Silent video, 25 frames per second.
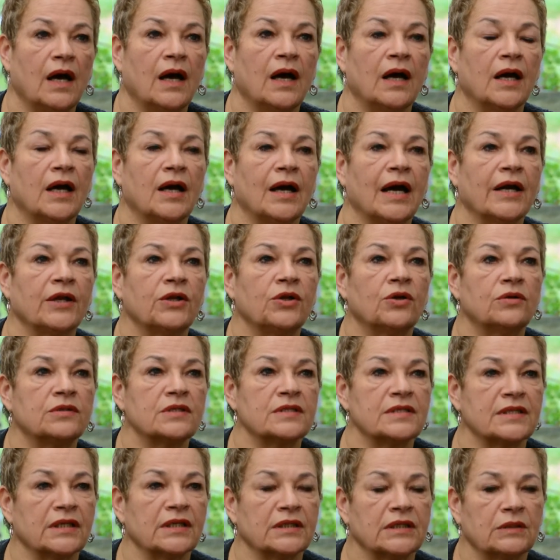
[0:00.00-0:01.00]
I
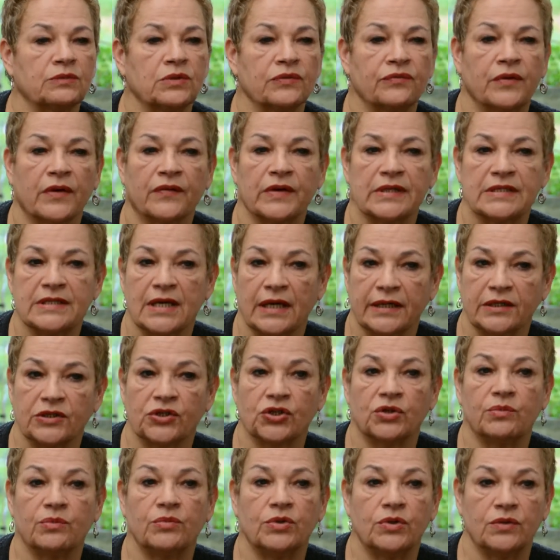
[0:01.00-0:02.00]
noticed that there were very tight
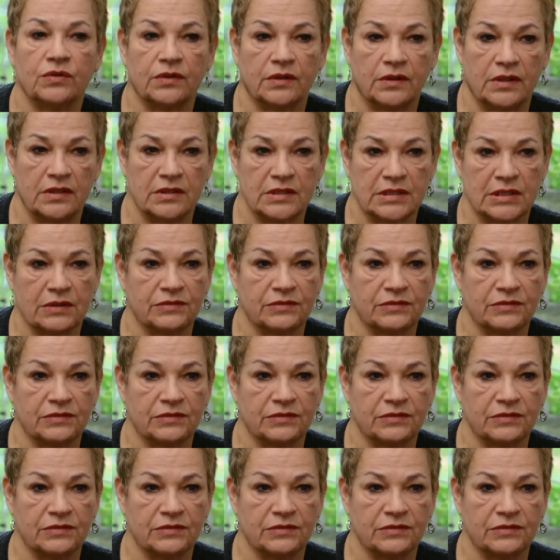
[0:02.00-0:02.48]
communities.